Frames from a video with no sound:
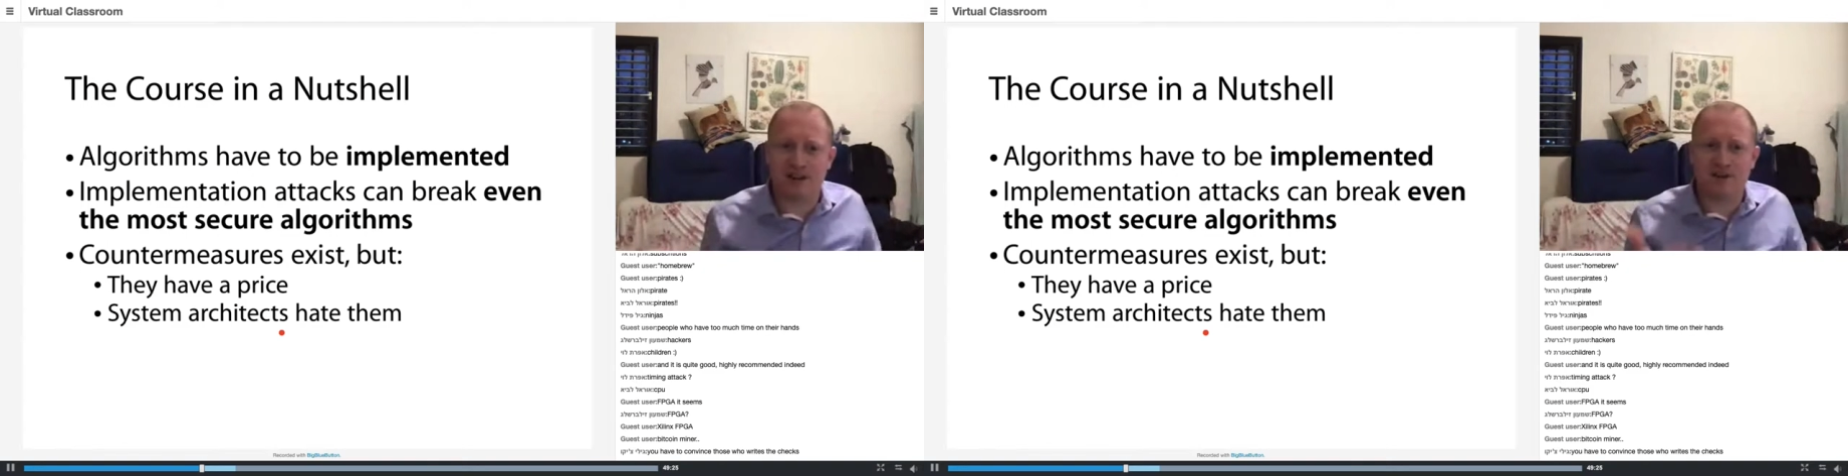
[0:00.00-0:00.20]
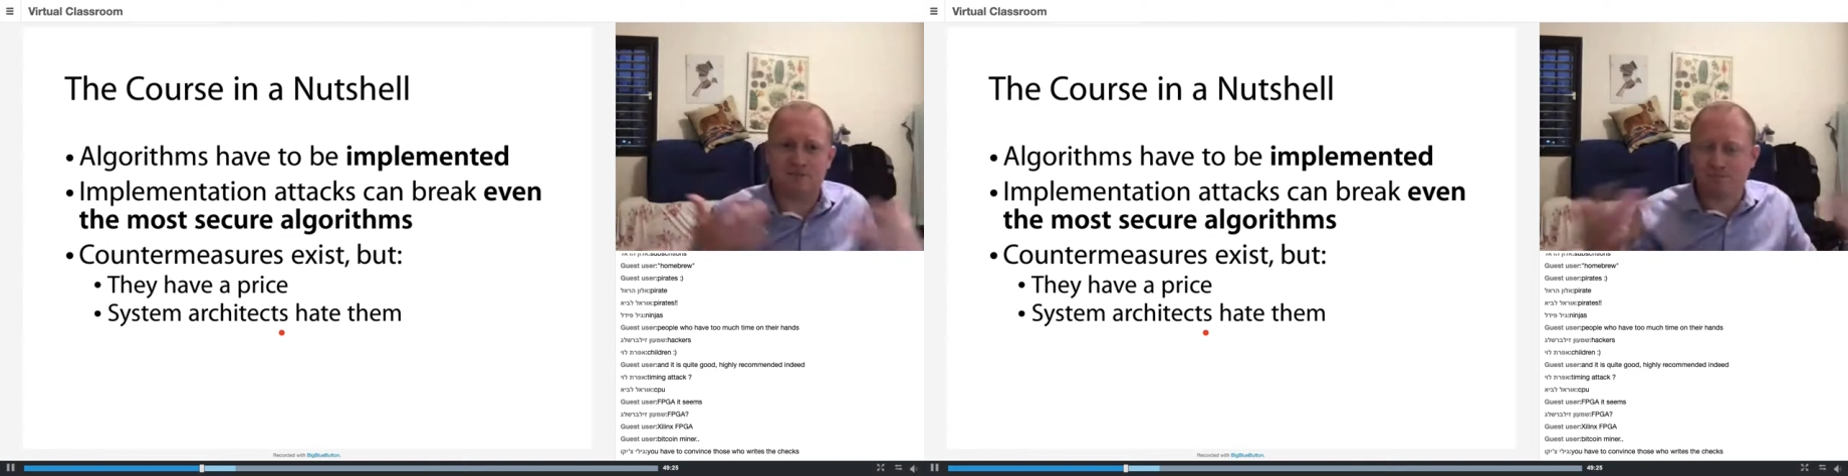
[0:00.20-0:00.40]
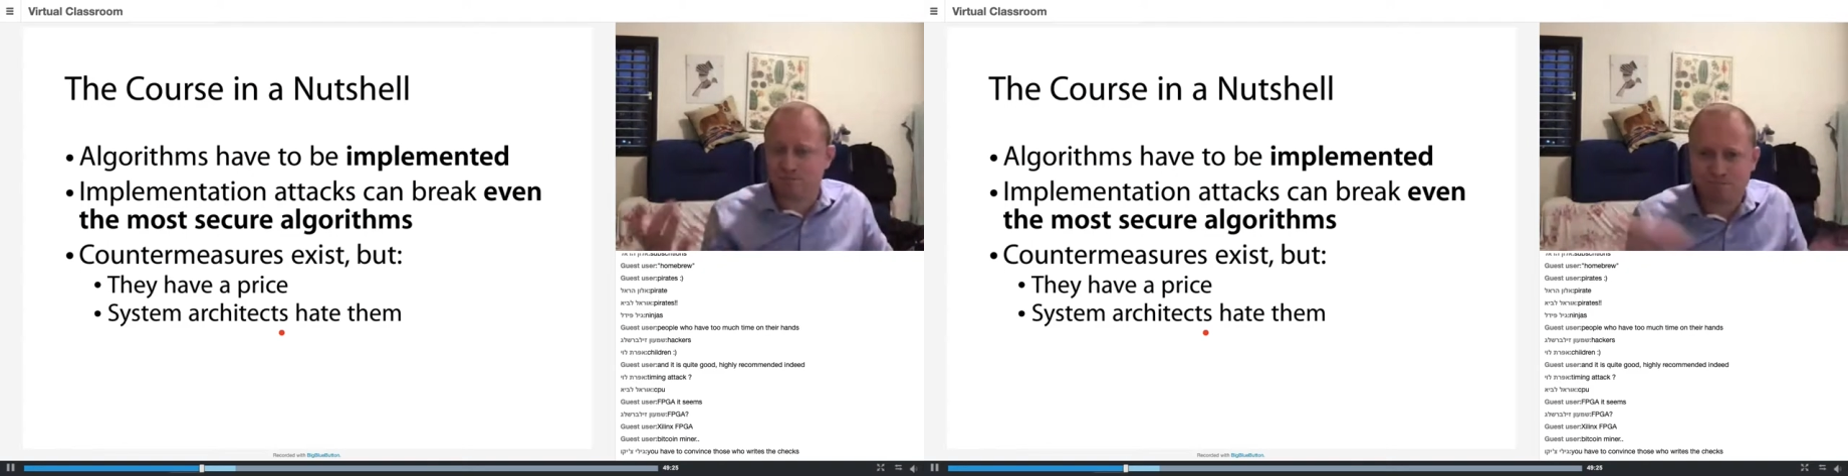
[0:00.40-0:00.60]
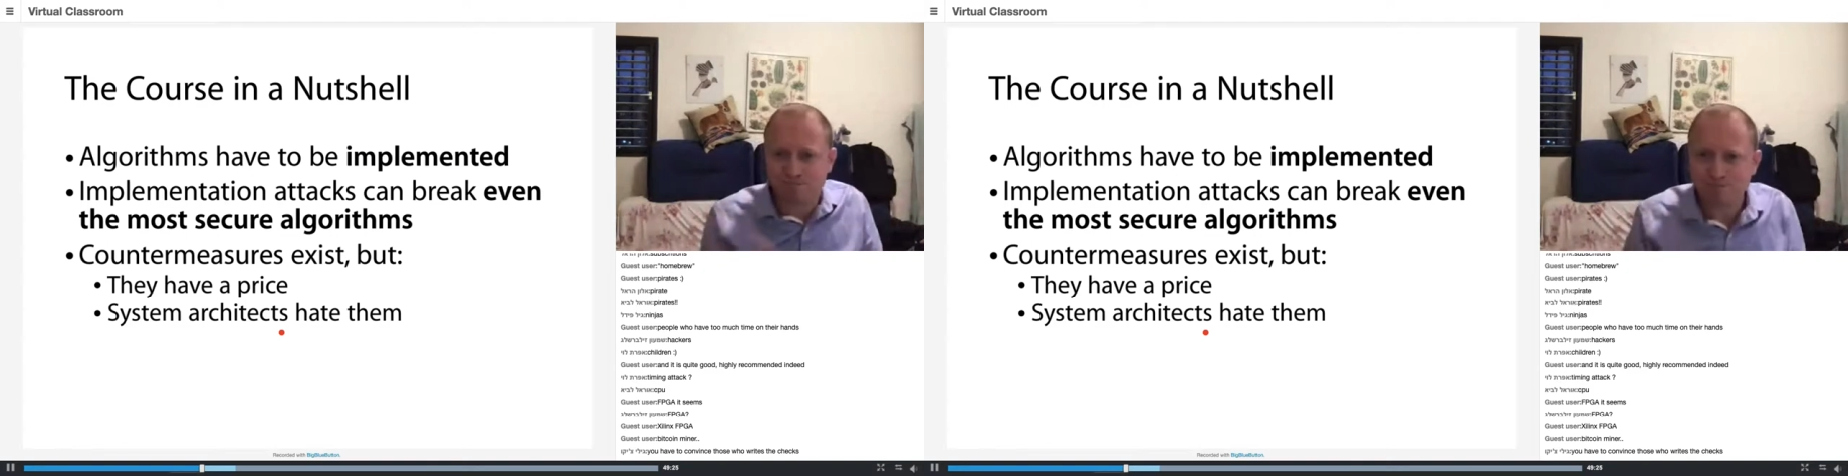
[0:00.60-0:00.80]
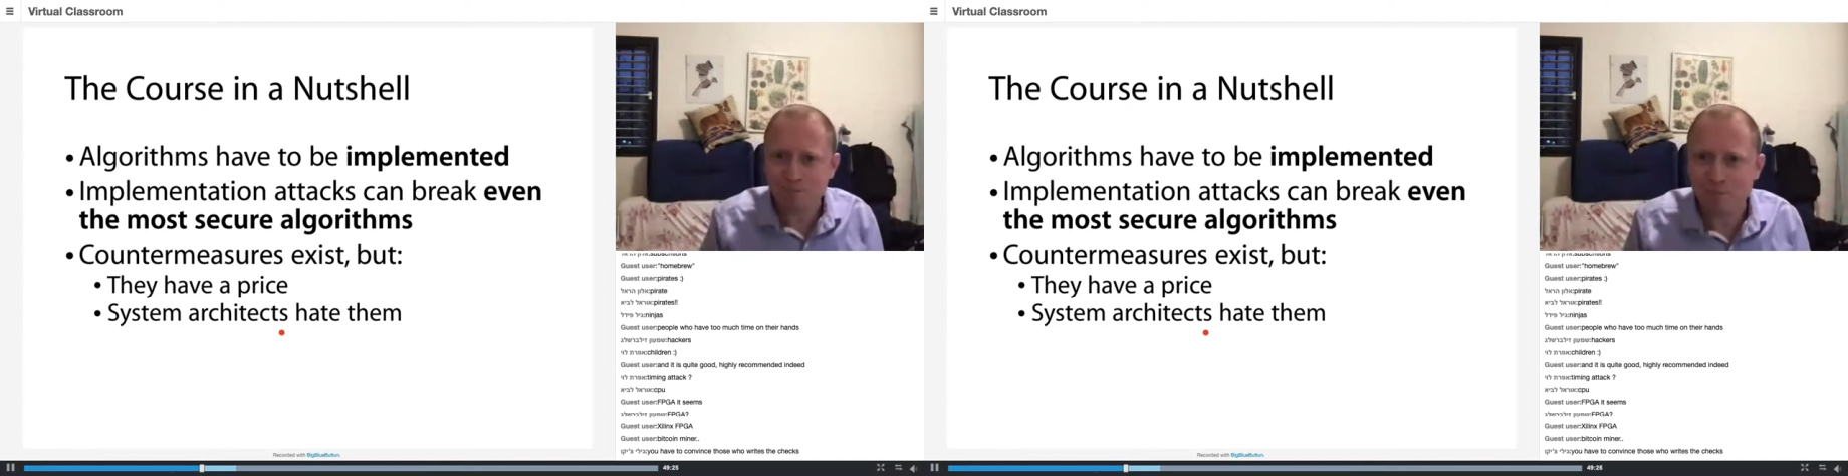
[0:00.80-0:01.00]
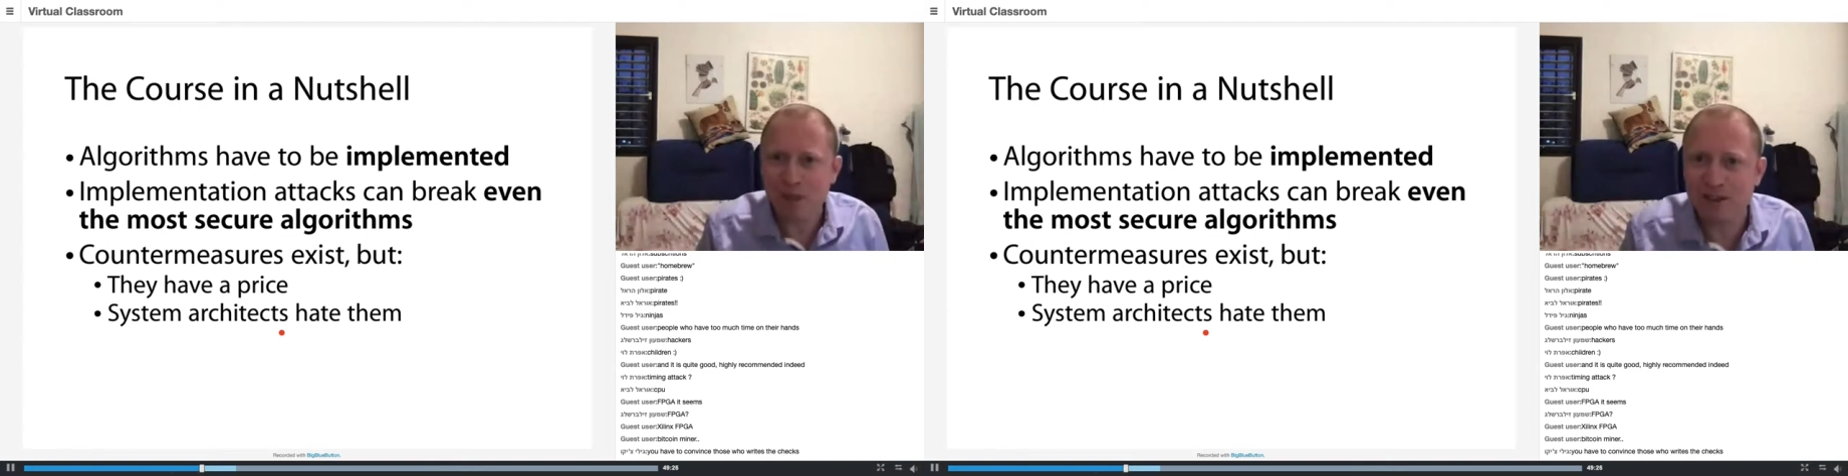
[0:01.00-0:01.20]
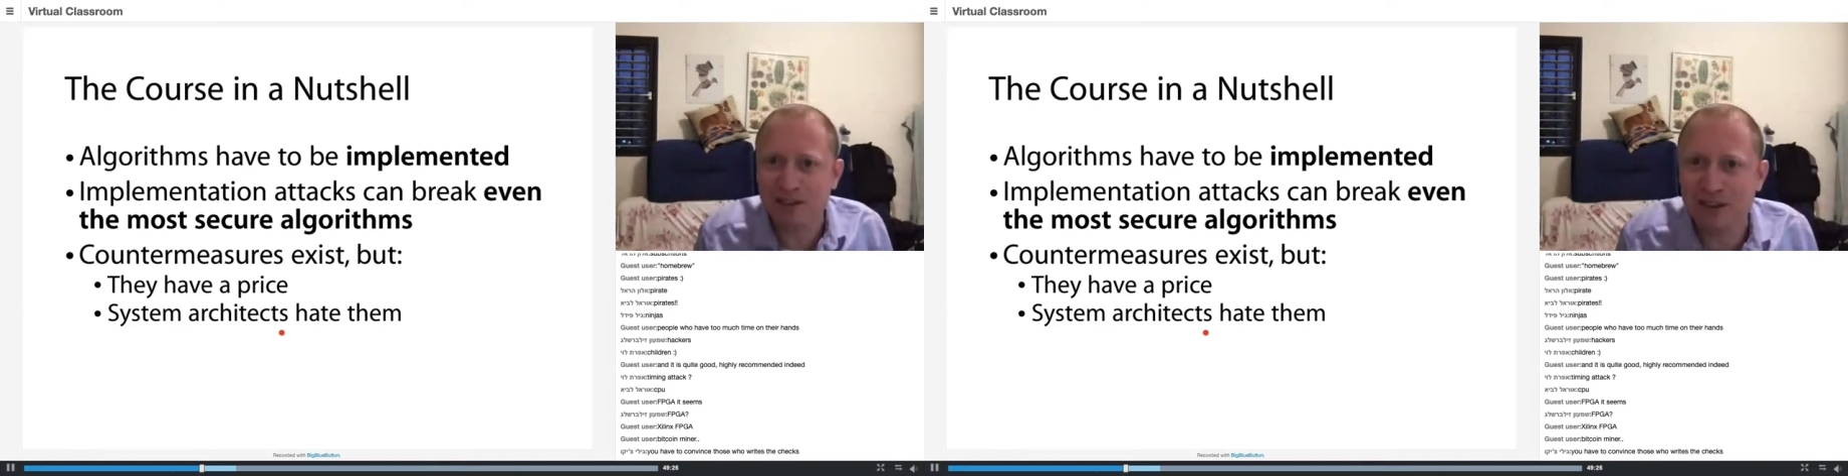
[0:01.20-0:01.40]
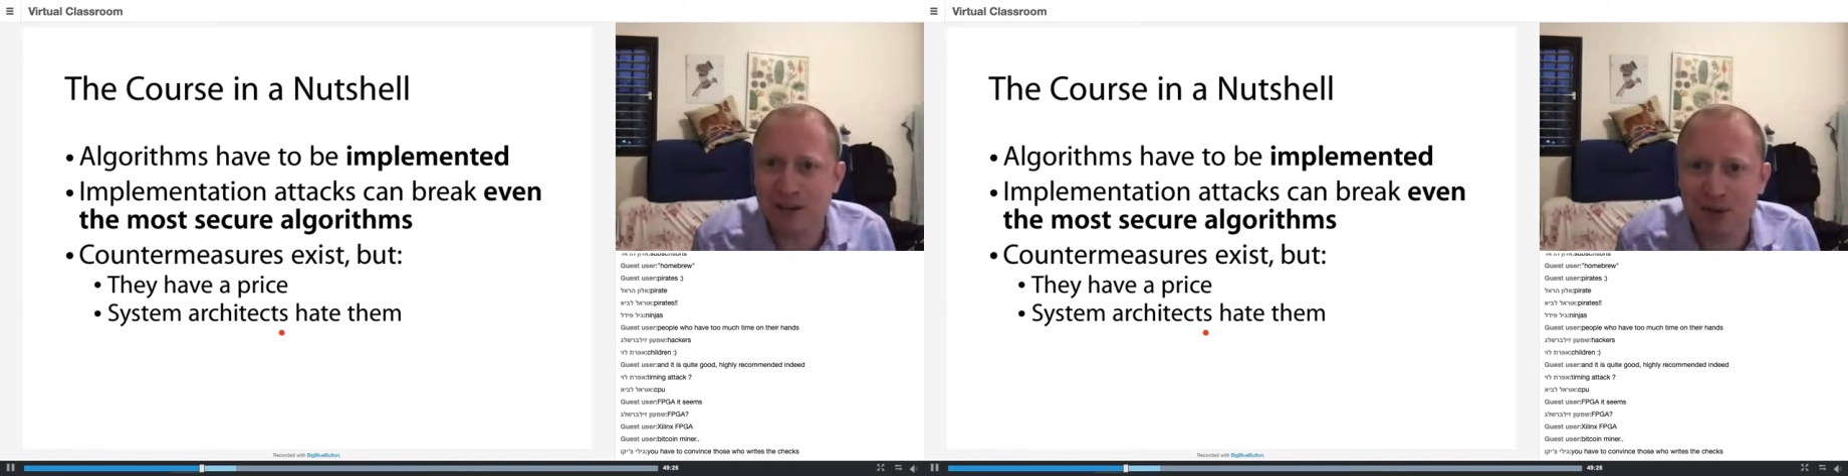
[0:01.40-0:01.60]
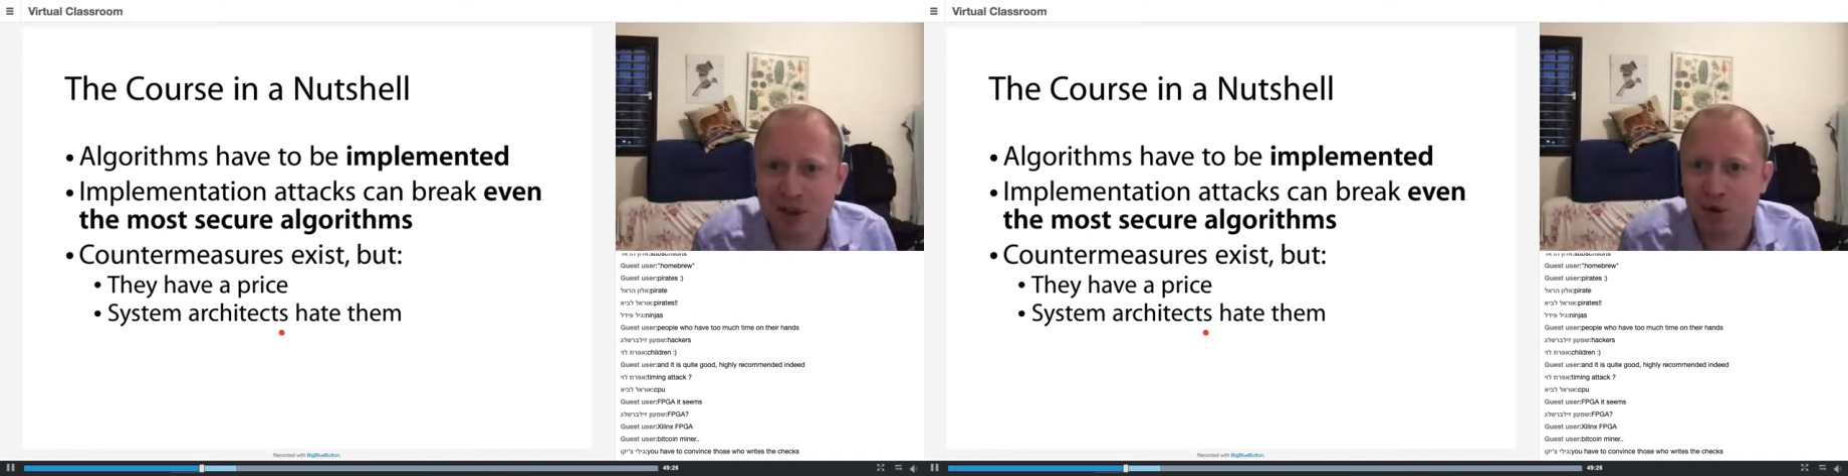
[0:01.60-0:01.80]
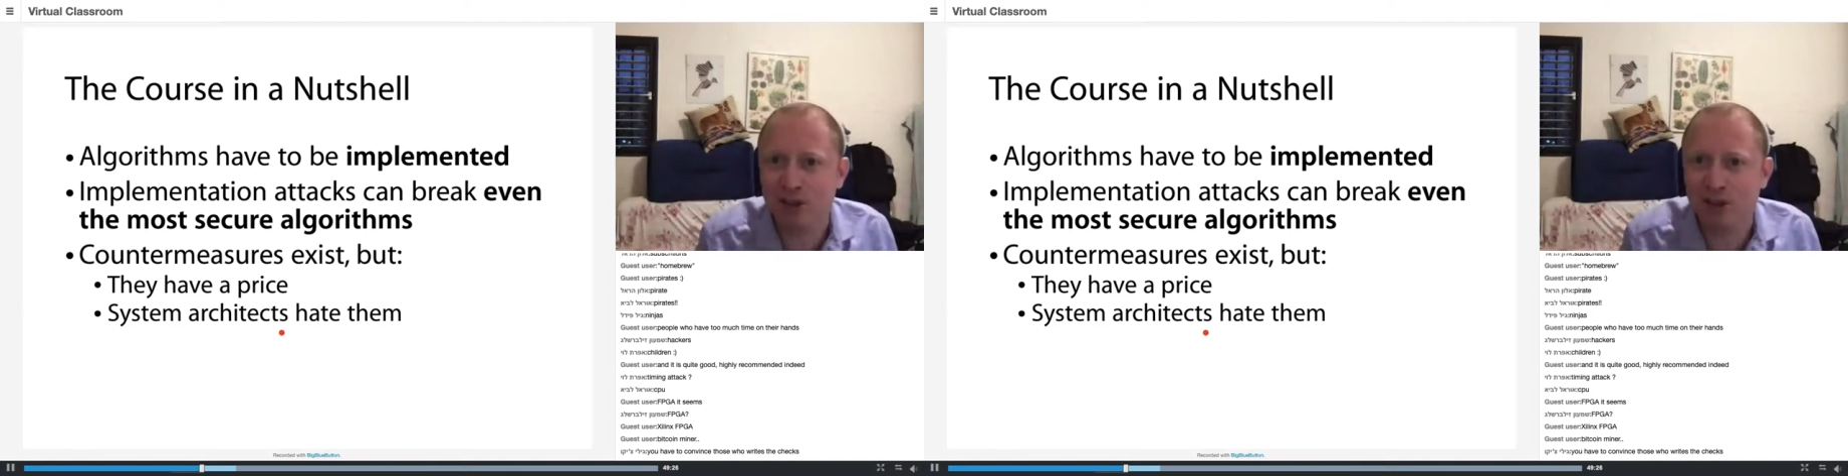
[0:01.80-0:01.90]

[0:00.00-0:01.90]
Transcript: the countermeasures. And